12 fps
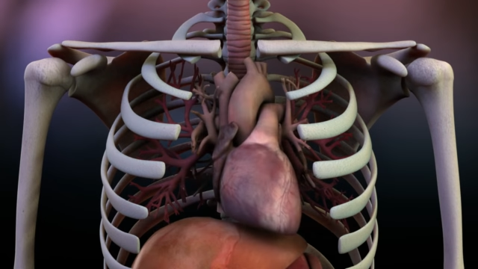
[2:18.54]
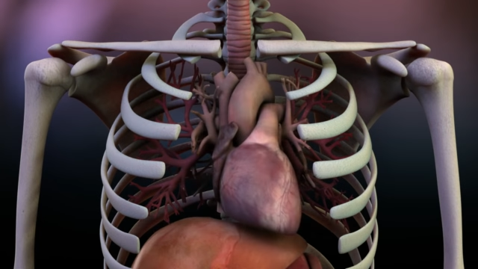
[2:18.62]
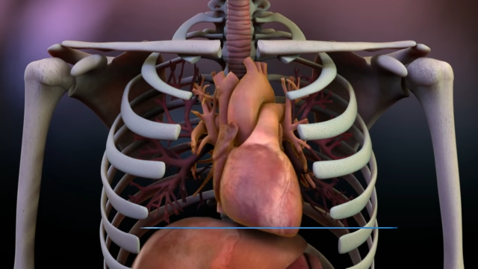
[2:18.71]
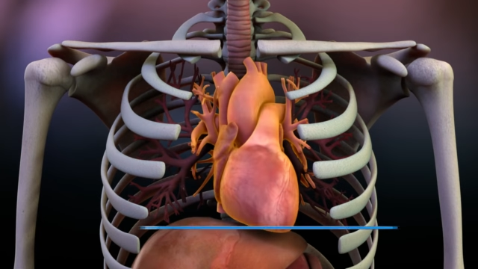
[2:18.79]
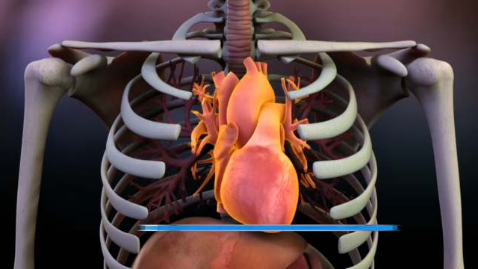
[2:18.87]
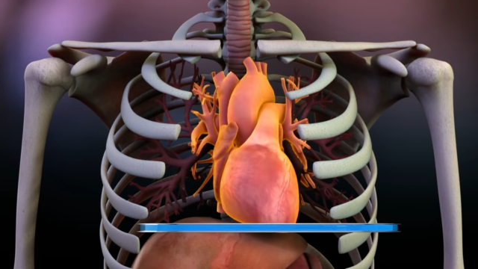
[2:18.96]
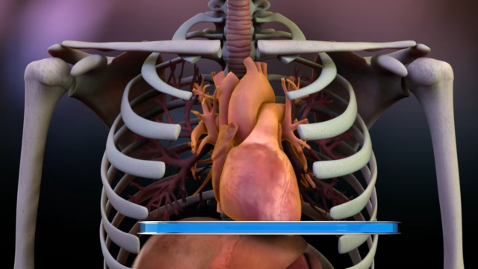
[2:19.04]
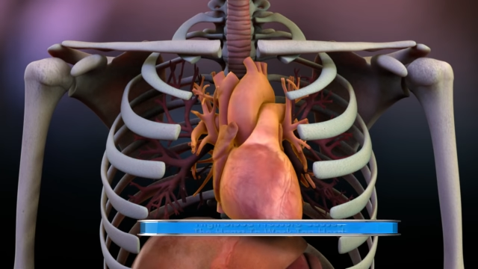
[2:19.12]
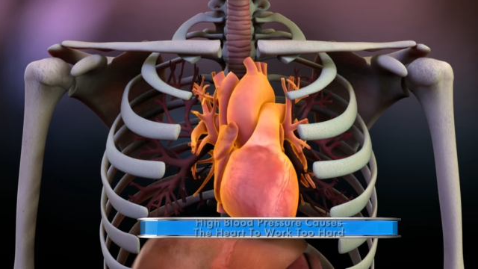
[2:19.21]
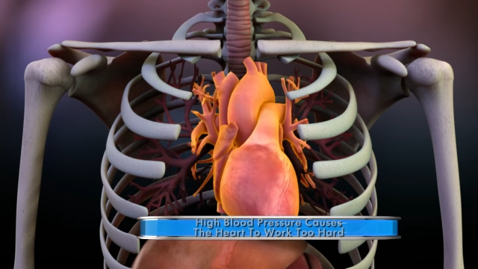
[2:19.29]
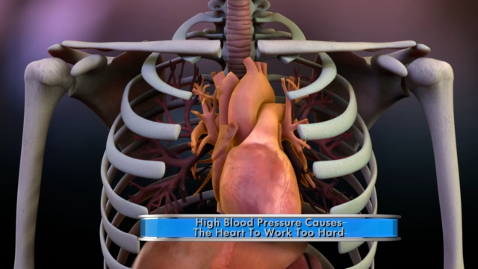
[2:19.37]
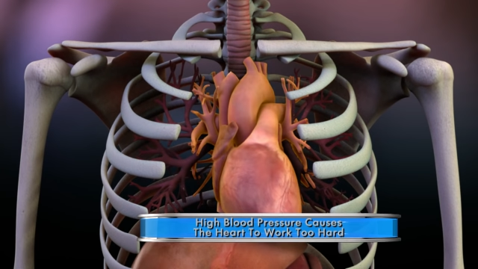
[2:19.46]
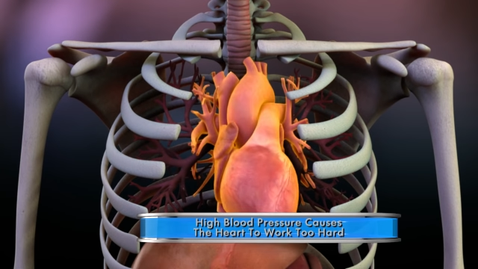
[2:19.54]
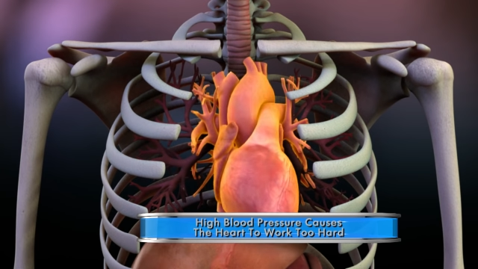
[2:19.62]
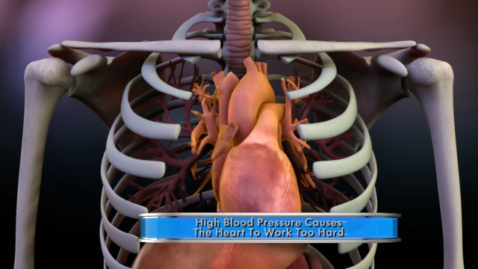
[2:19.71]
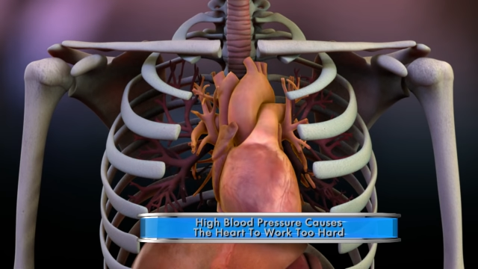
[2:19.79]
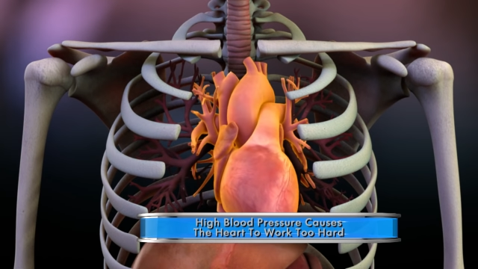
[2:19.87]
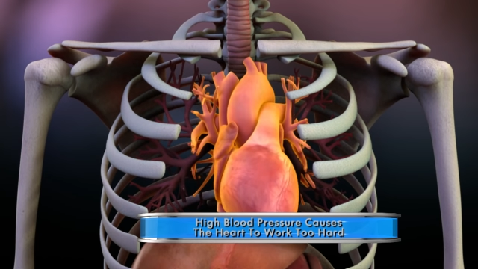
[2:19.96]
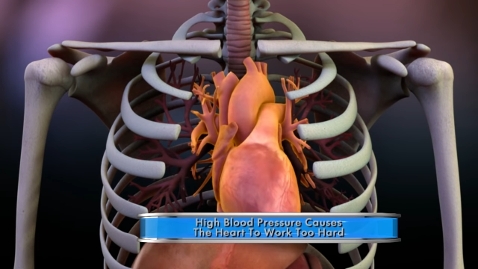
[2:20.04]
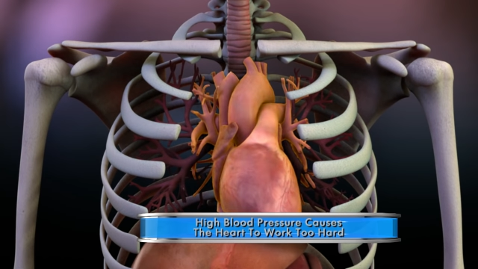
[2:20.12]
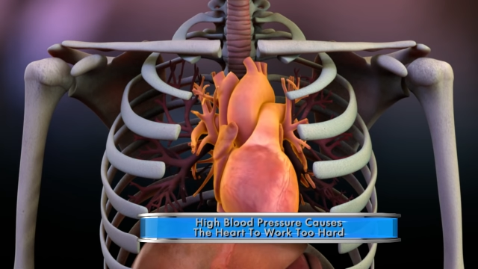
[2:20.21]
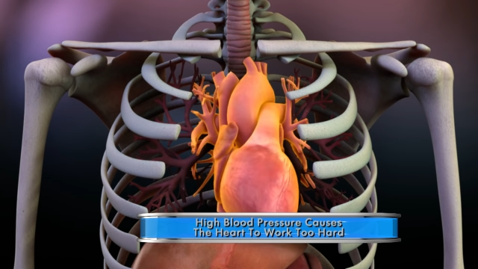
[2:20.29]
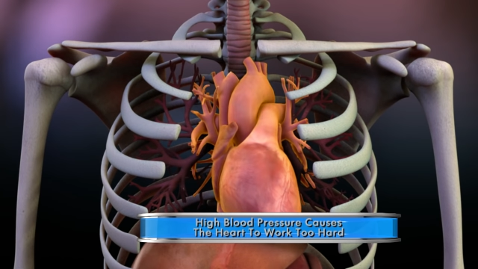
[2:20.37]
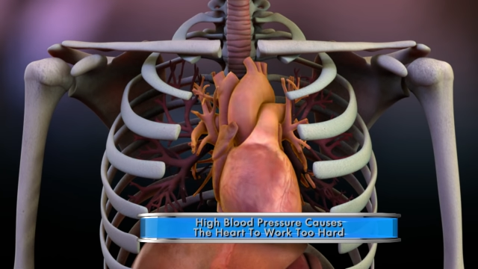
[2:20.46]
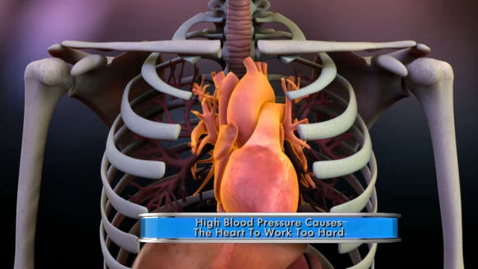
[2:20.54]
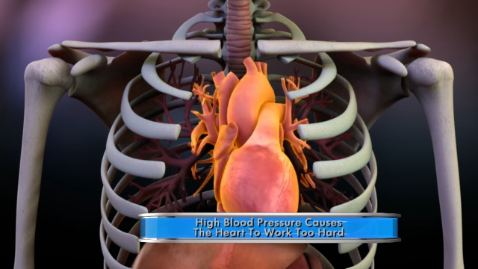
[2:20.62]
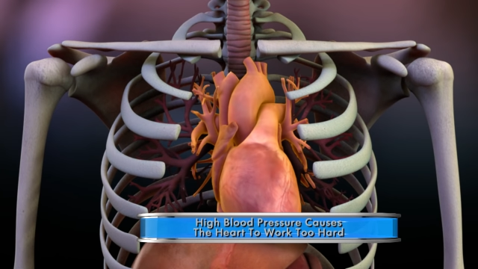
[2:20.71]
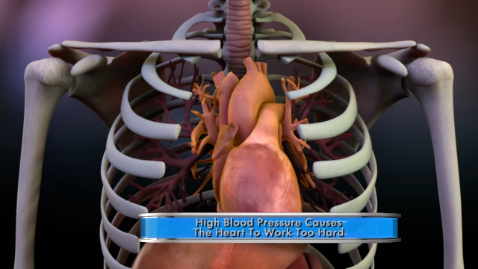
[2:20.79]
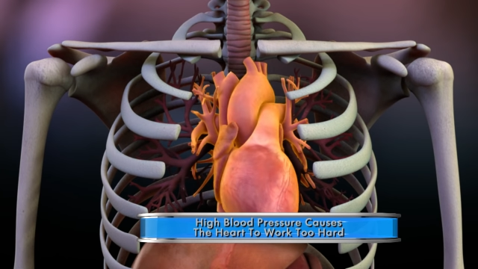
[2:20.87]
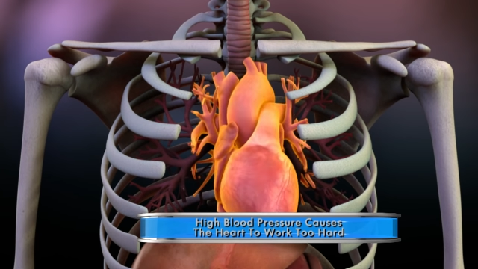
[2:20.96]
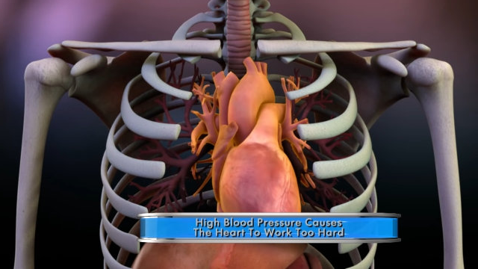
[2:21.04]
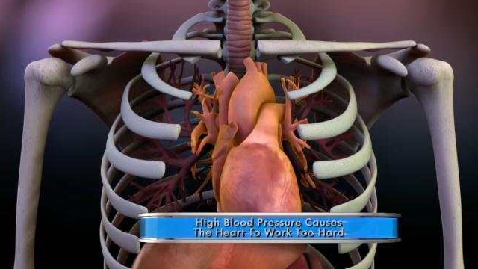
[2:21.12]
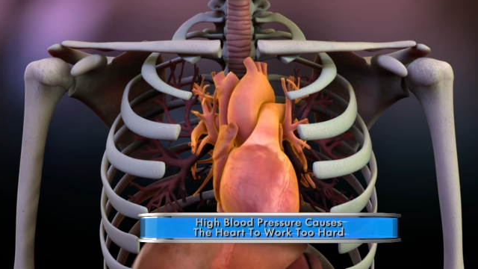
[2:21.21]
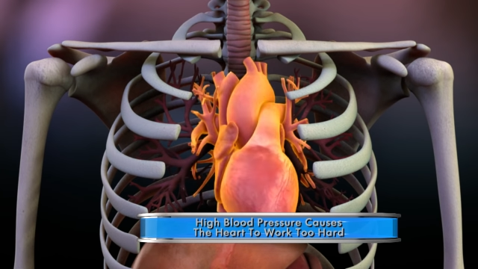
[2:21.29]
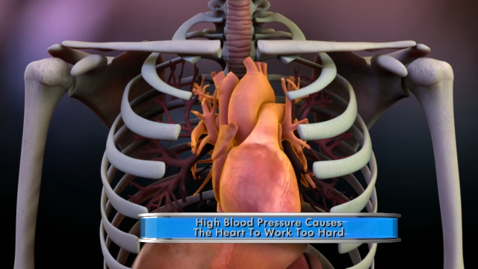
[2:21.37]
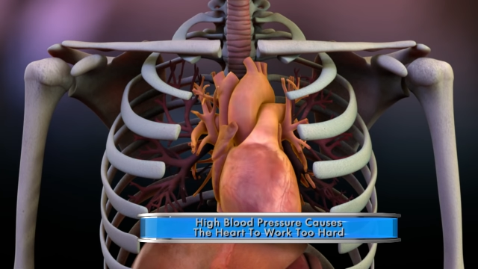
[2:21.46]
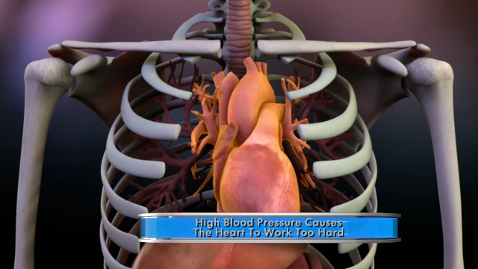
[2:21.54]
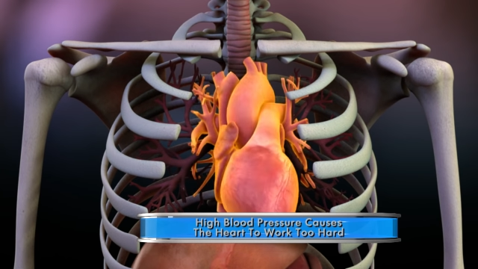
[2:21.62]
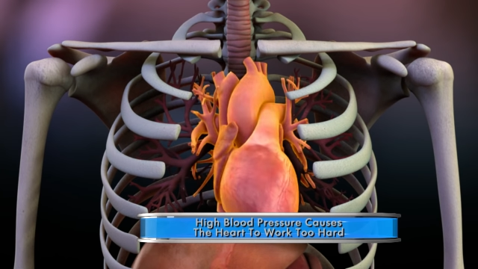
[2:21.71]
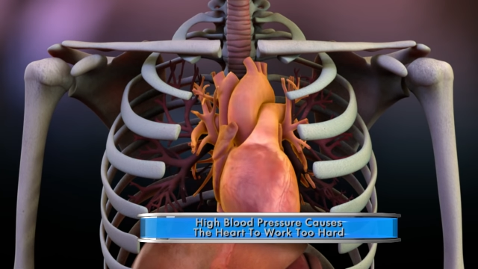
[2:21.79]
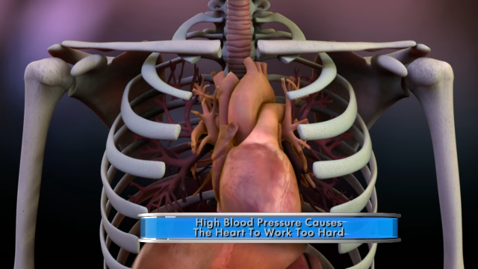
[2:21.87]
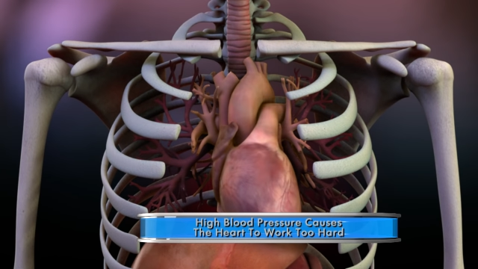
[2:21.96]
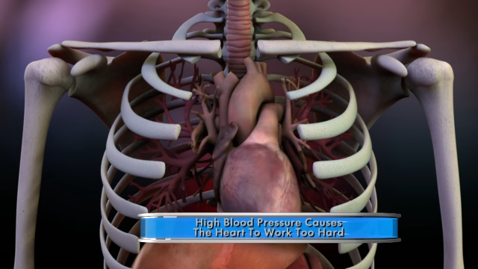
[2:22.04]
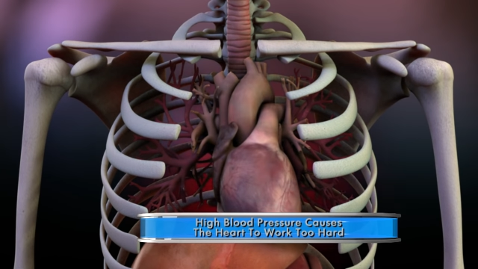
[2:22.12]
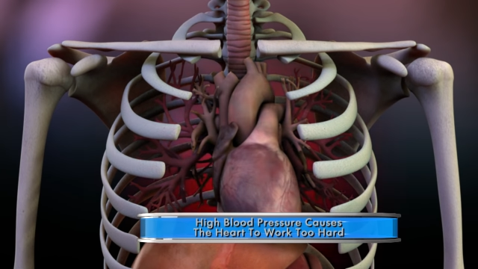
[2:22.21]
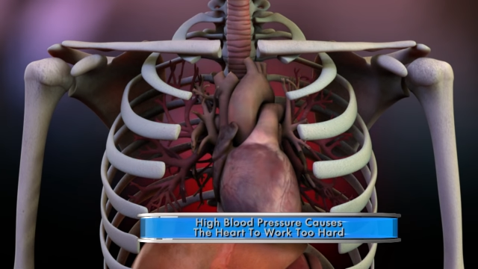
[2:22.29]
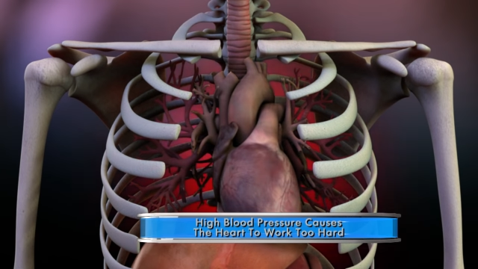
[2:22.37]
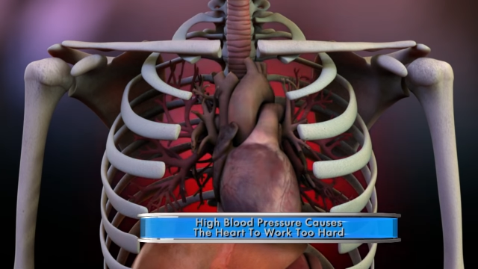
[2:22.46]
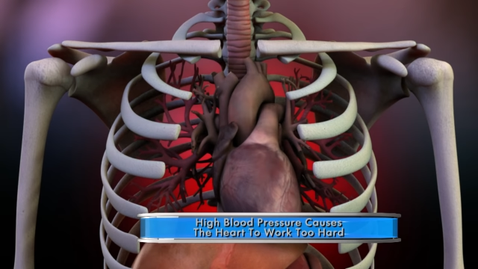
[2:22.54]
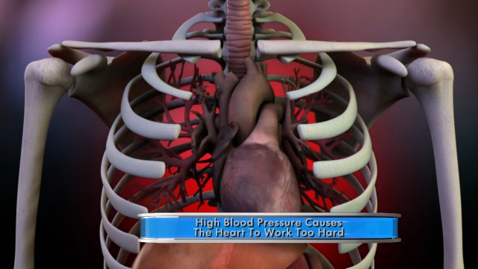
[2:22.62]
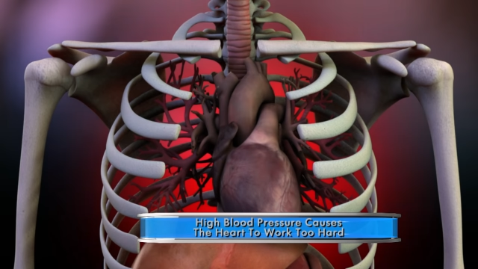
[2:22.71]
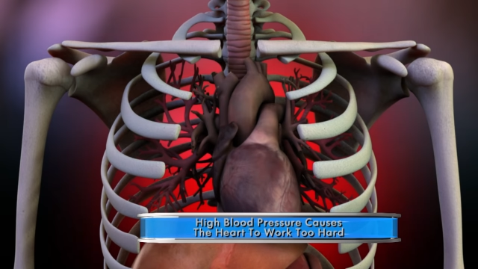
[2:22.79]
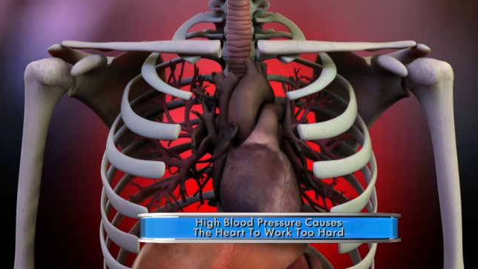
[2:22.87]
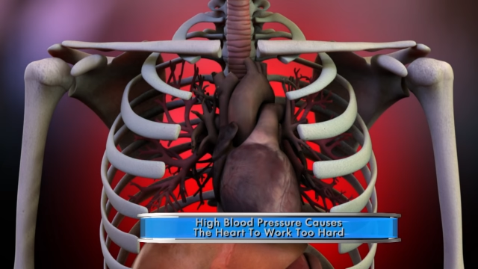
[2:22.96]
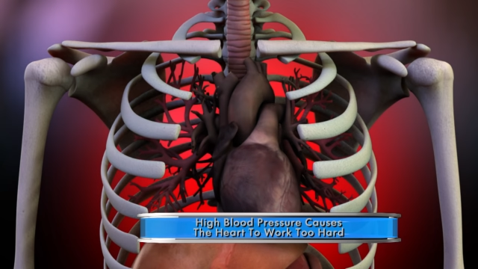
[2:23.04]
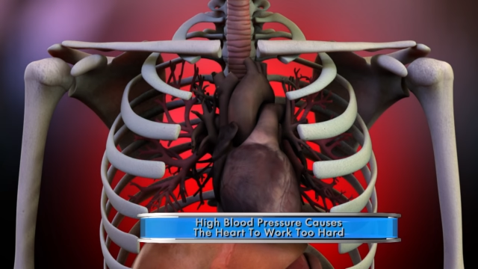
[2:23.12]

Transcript: [unreadable: no face in view]